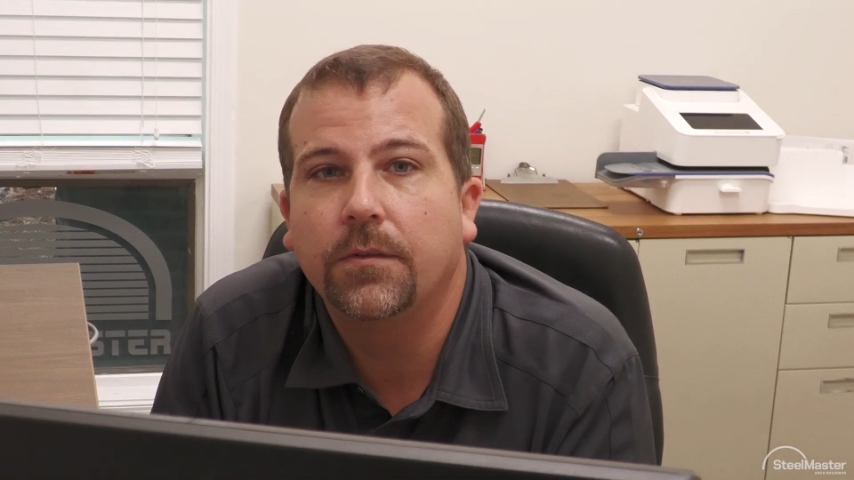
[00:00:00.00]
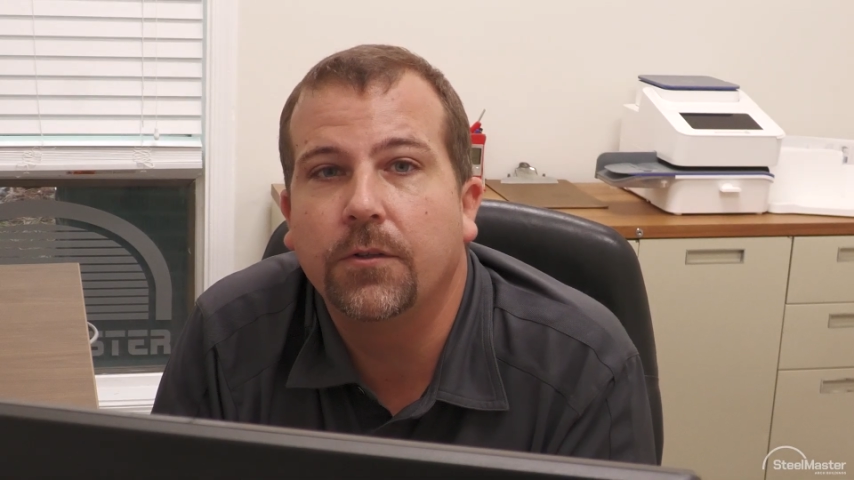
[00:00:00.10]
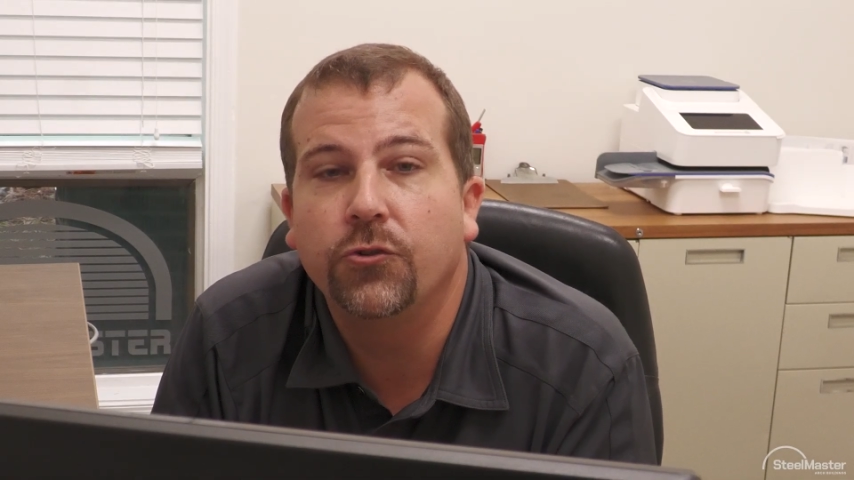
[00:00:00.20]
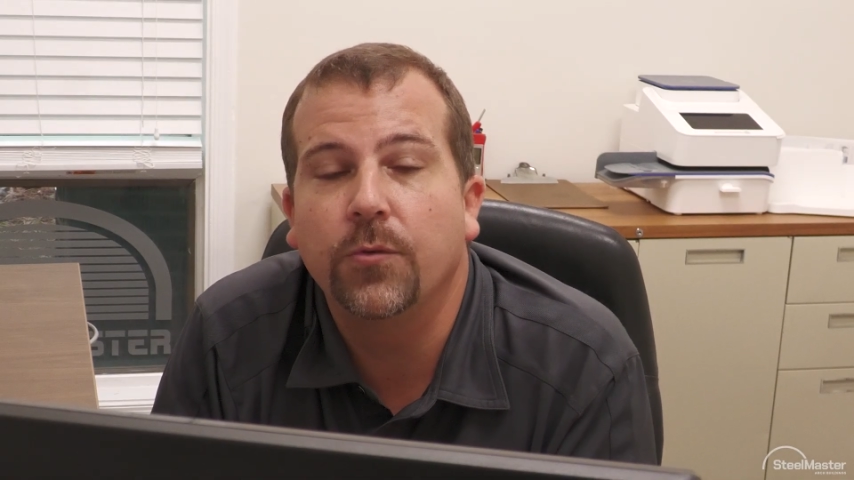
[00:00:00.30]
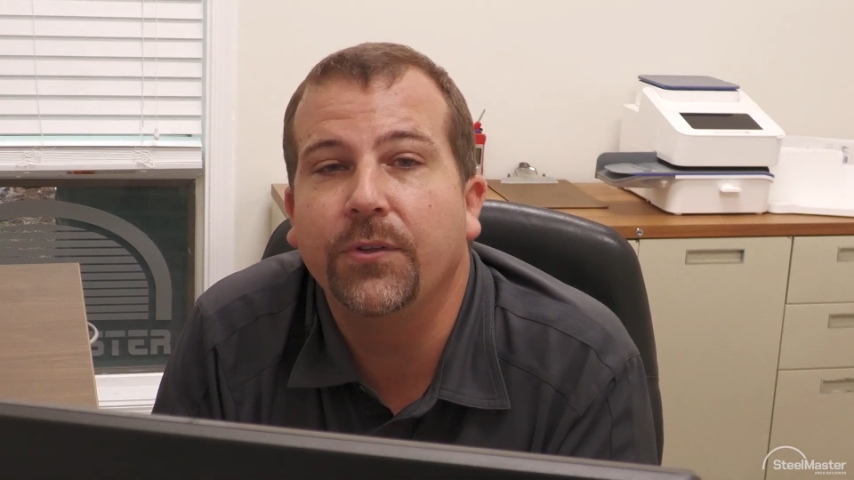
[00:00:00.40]

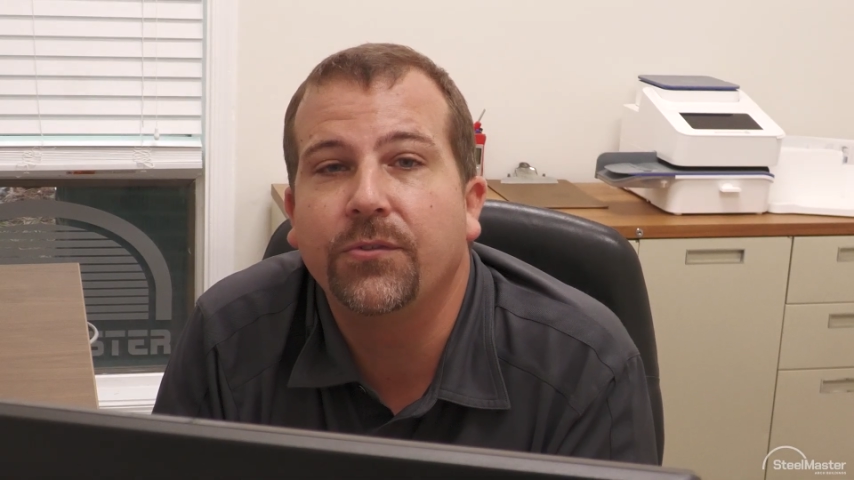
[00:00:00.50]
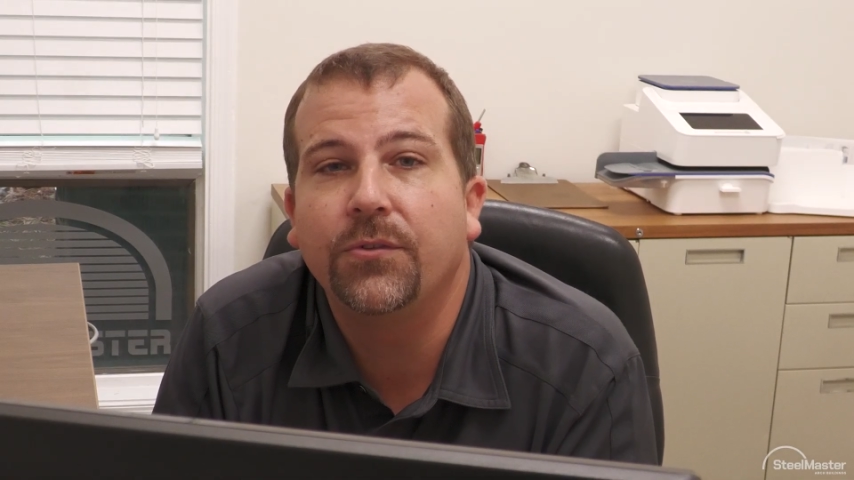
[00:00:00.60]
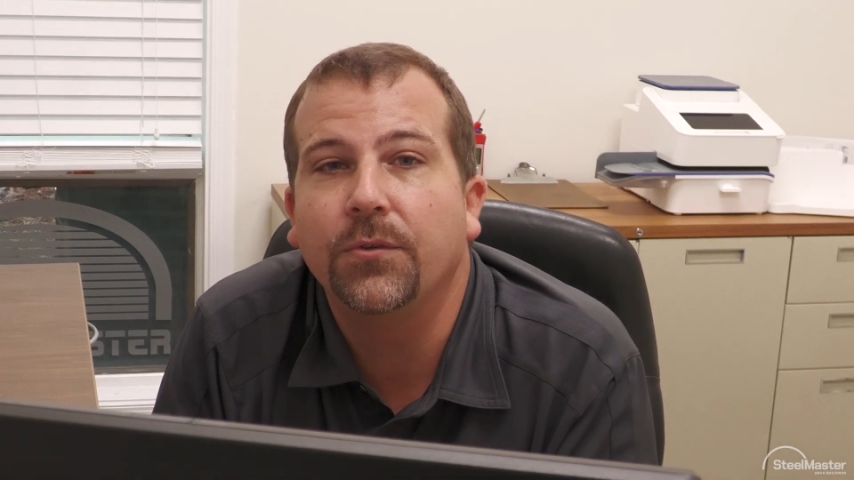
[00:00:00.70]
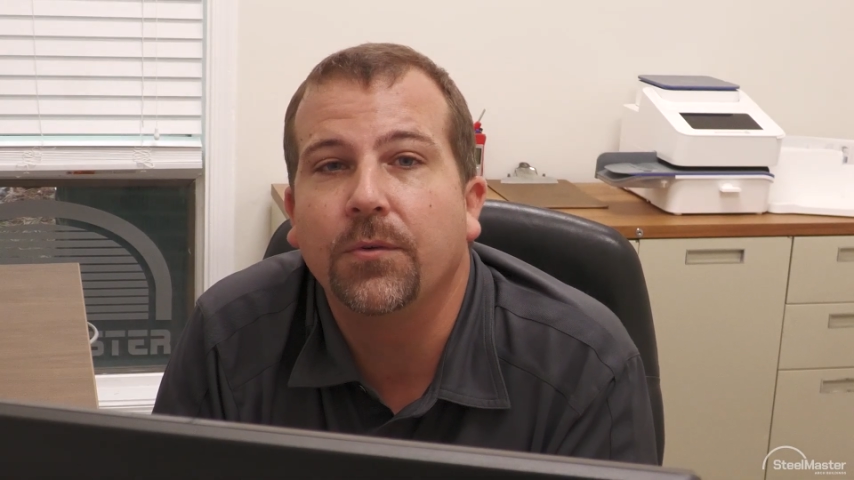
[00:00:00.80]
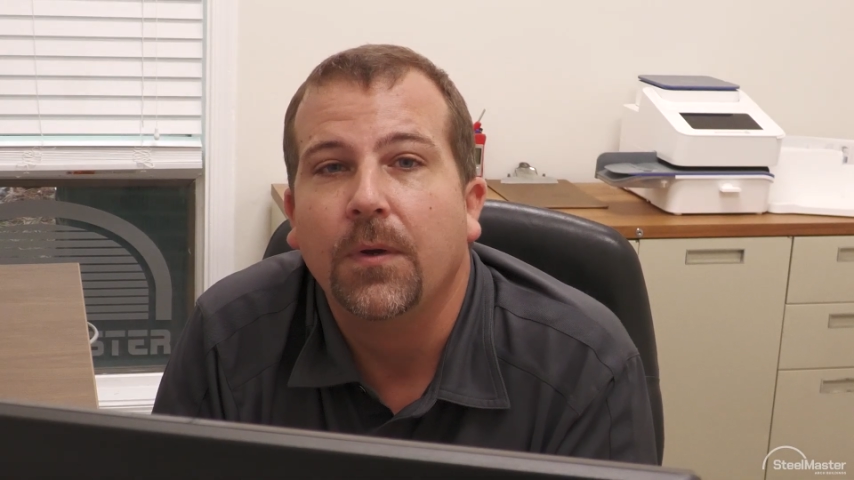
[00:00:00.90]
contributes
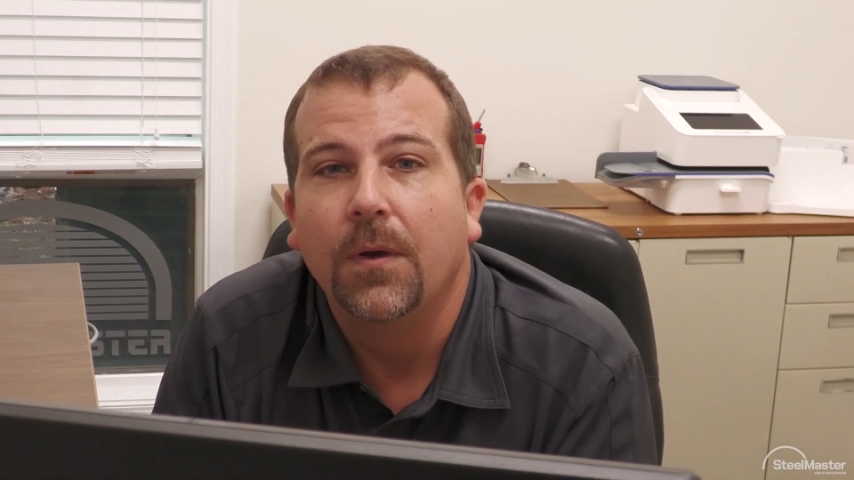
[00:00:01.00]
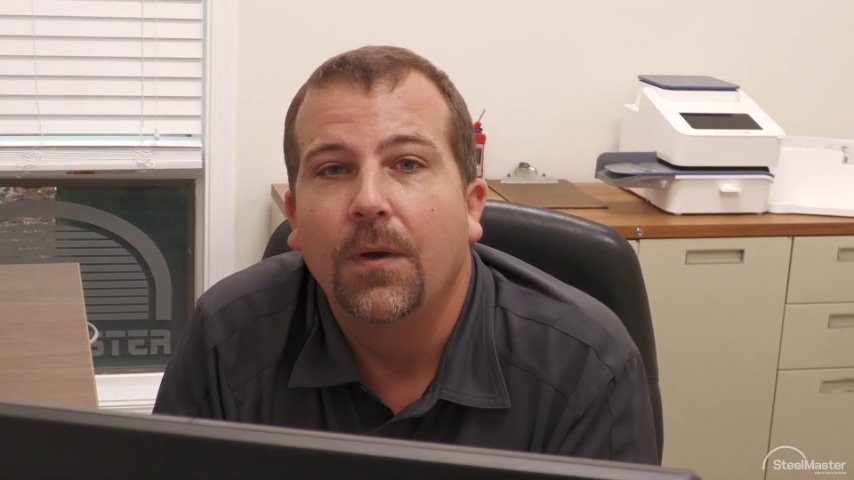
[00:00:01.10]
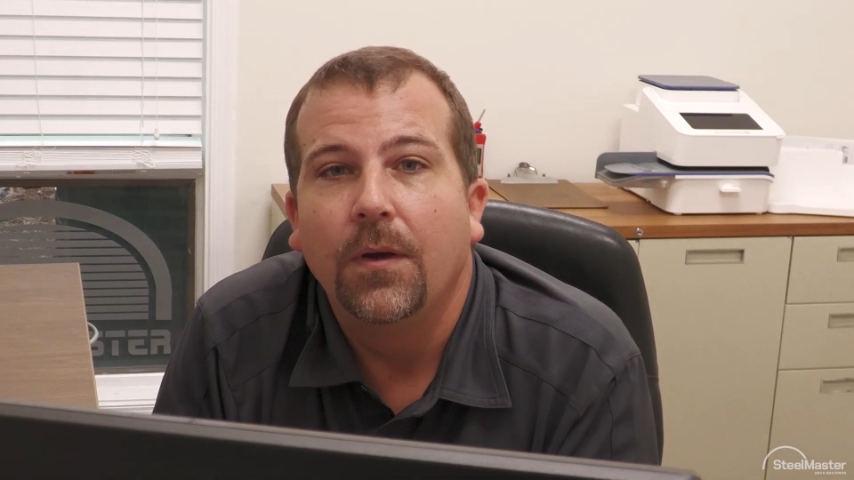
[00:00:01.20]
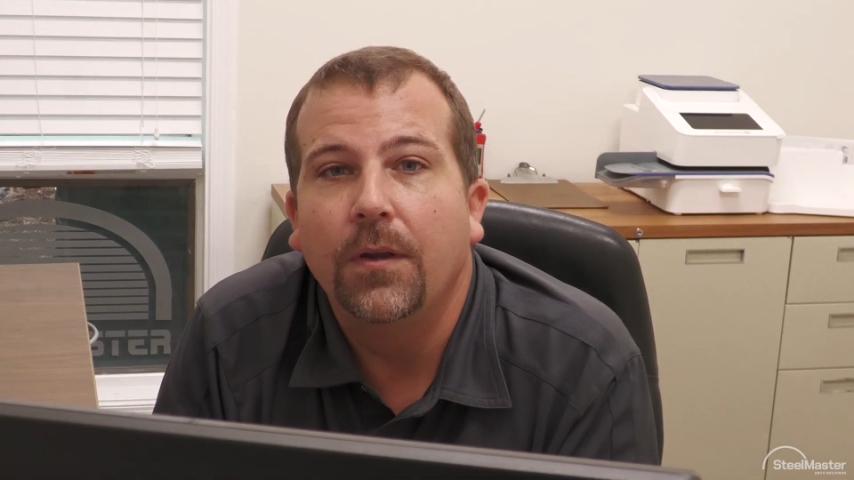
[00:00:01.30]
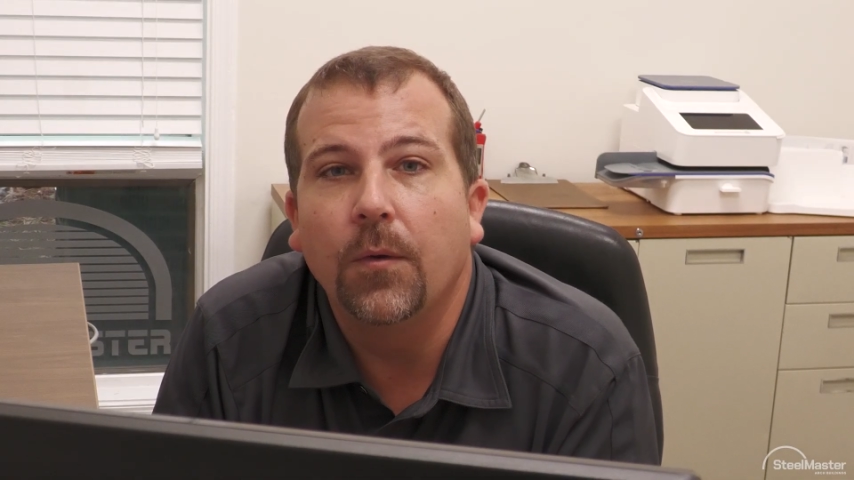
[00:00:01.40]
to,
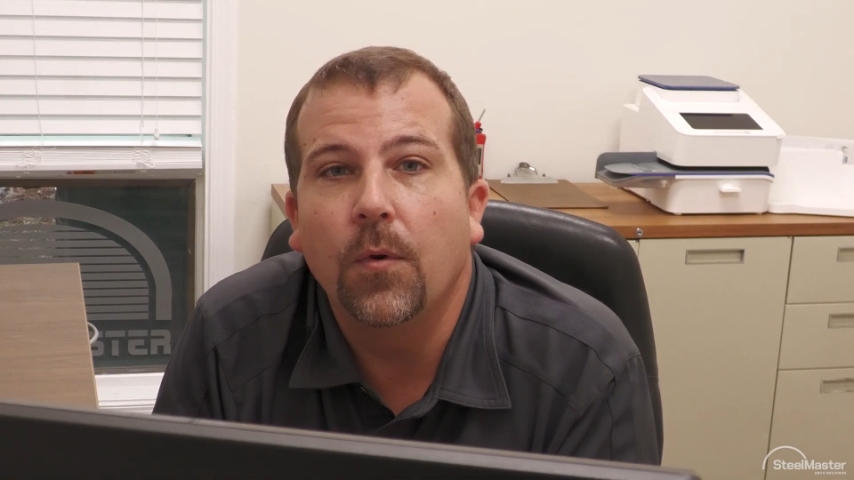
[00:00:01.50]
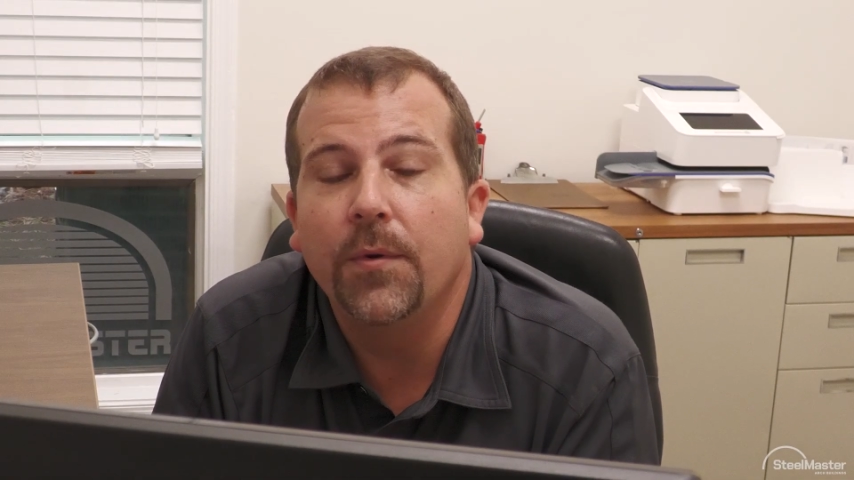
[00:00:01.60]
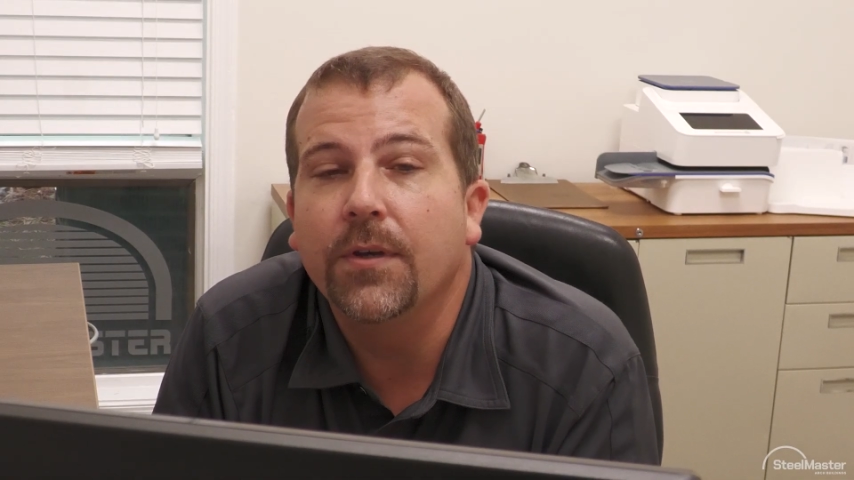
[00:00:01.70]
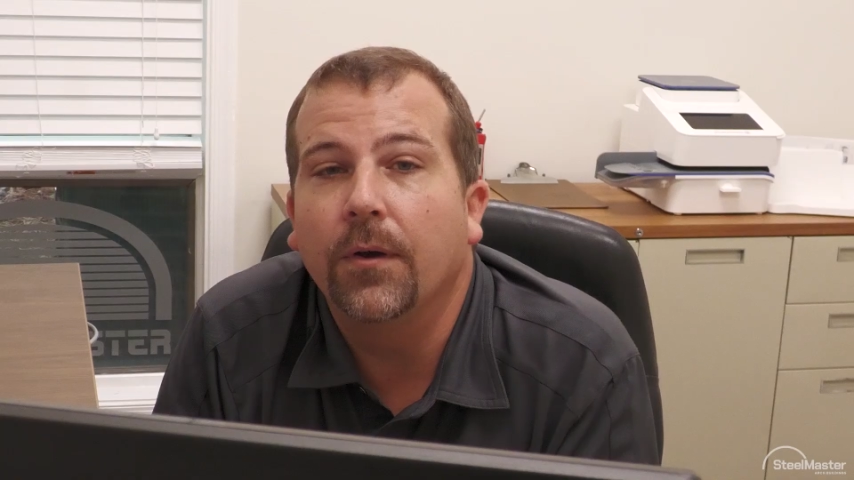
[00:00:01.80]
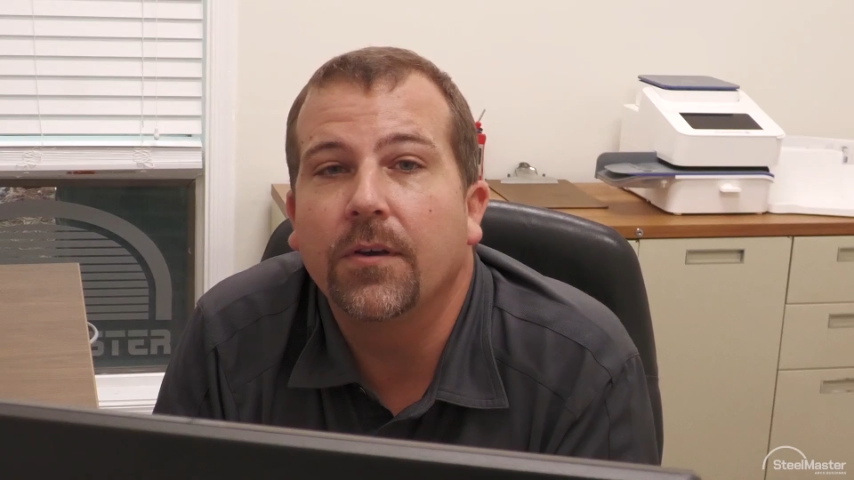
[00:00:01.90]
what
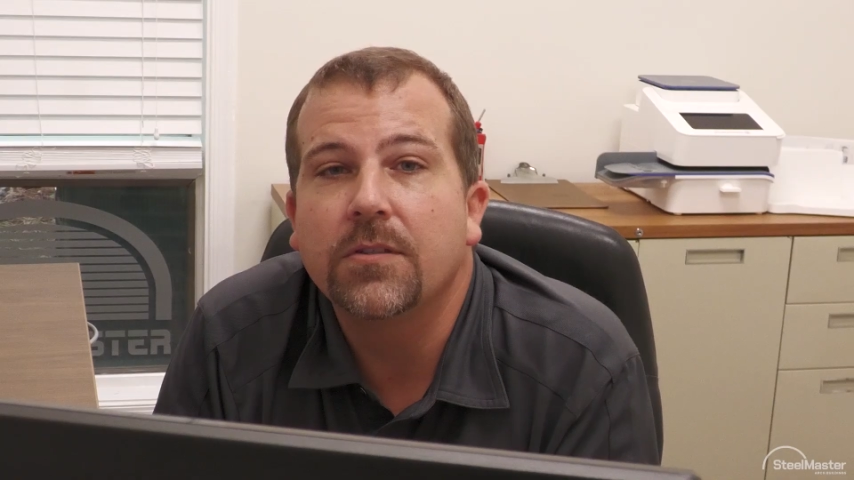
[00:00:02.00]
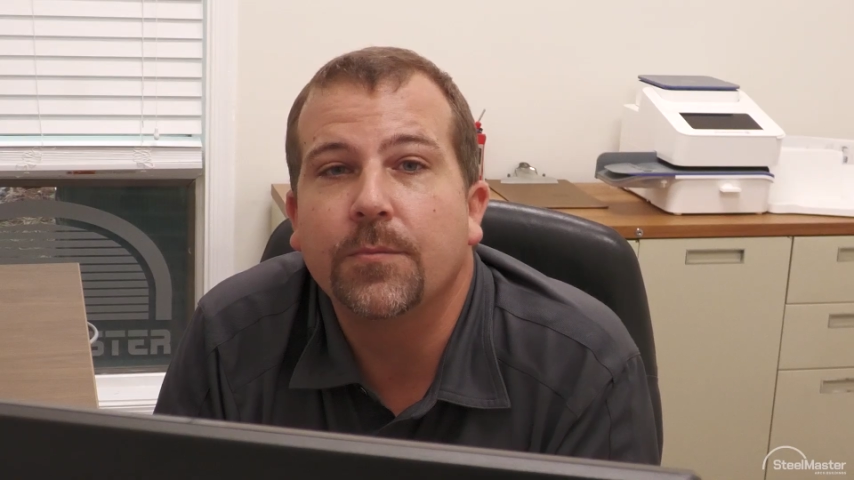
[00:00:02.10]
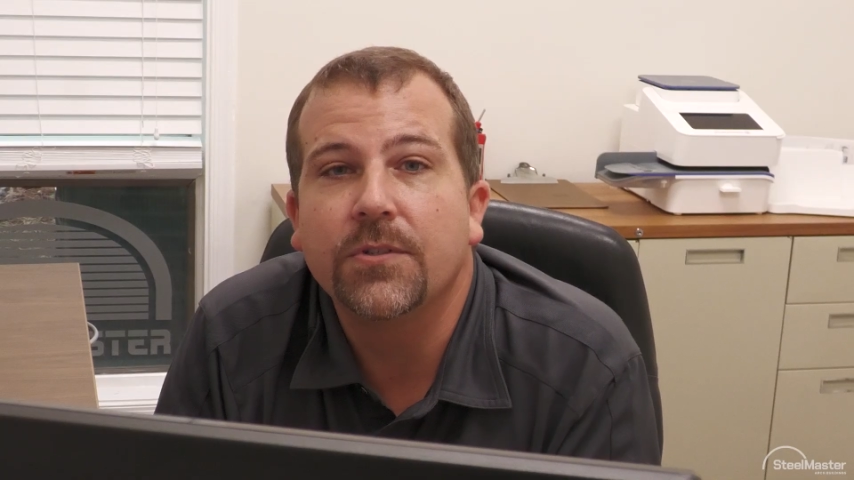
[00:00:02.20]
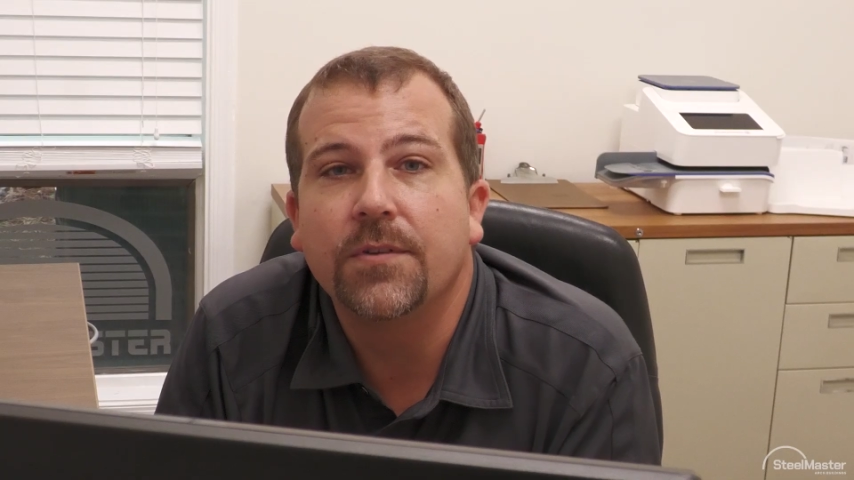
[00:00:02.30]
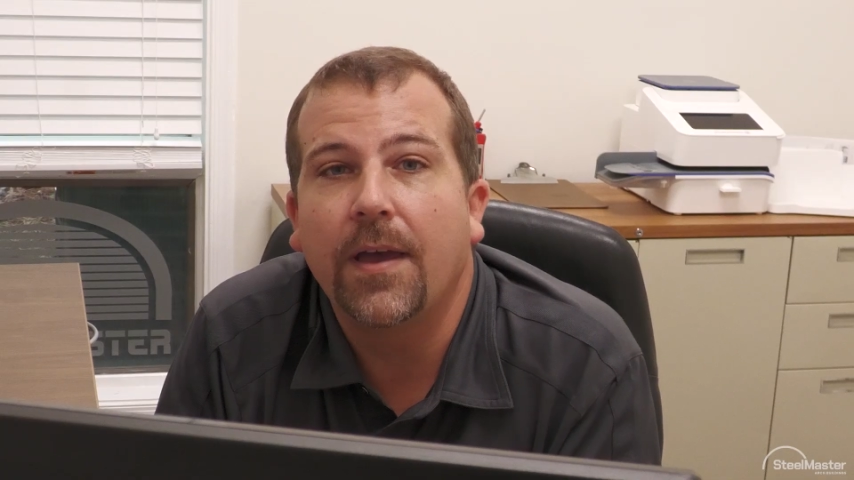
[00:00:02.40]
we tell customers